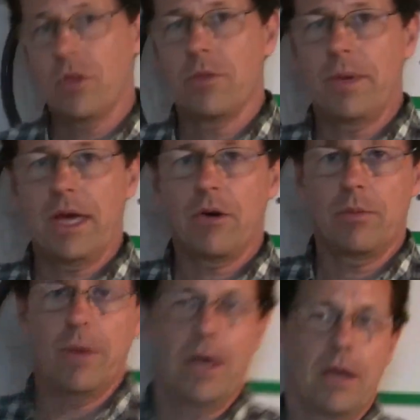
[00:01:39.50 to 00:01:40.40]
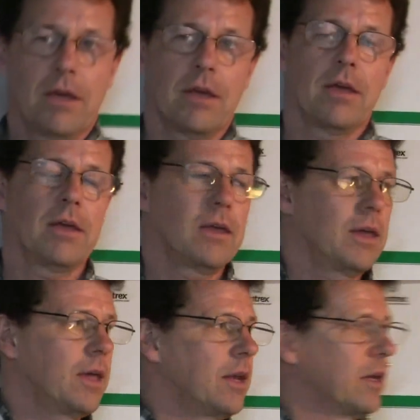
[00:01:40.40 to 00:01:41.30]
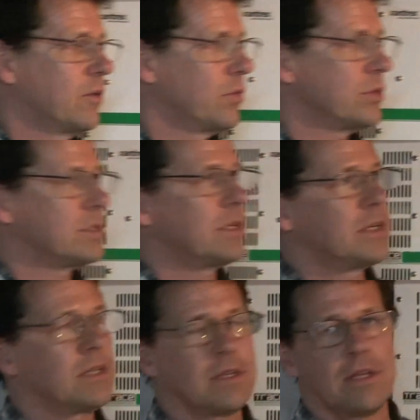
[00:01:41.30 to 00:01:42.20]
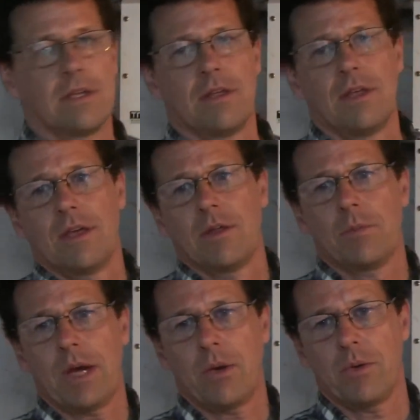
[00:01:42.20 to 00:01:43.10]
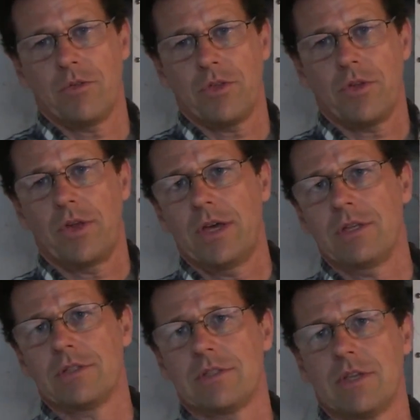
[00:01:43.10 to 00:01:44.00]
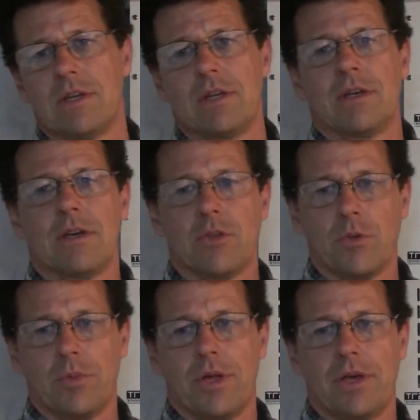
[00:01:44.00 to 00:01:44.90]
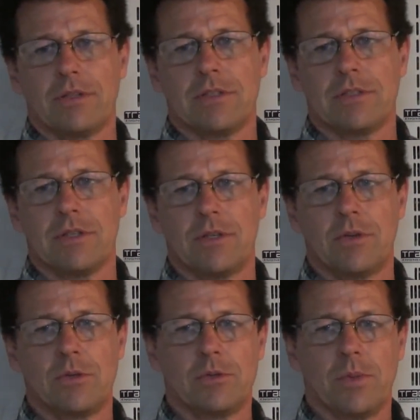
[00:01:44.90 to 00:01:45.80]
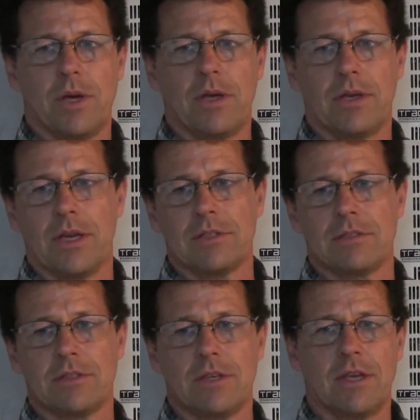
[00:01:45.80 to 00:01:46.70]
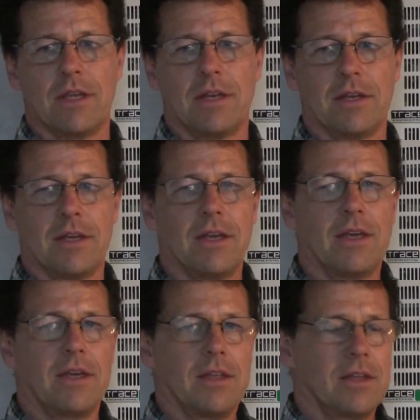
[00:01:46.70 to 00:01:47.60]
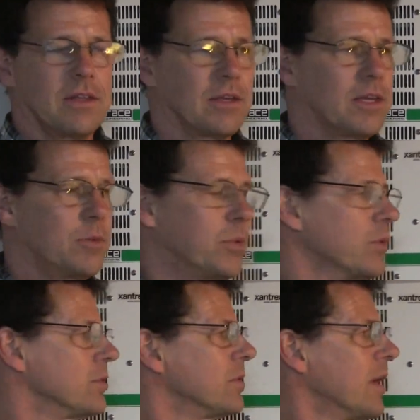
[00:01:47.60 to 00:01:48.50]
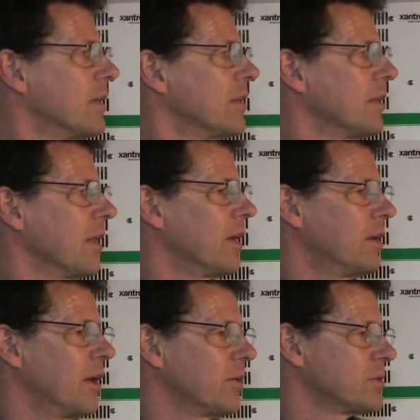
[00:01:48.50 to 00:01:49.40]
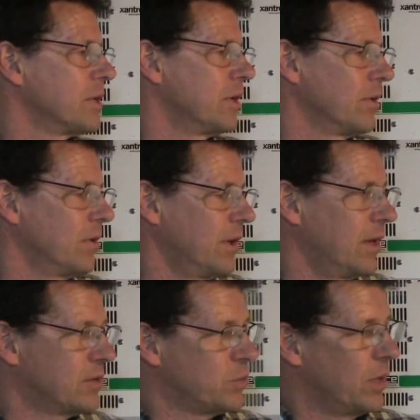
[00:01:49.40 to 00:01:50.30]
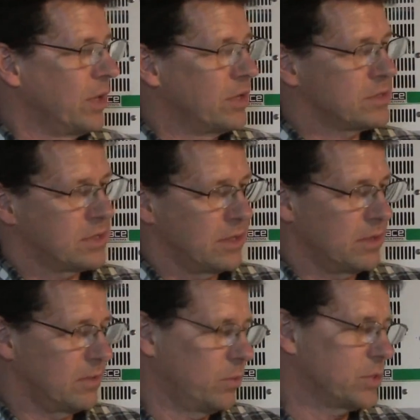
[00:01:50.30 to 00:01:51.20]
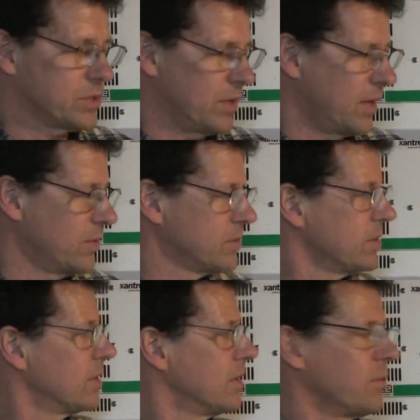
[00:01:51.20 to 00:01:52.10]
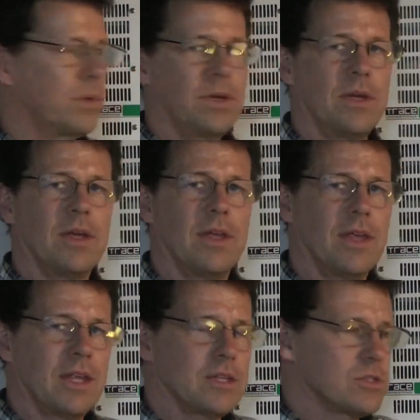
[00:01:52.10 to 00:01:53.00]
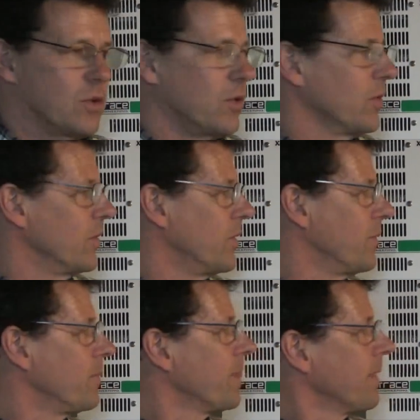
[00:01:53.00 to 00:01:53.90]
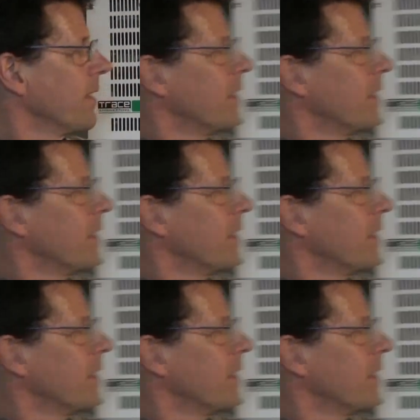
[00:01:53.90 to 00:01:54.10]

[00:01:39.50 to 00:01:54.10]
or the battery bank, and it converts it into the power for the lights and other appliances that are used by guests and the keepers at the lighthouse here, as well as the whistle house that we saw earlier.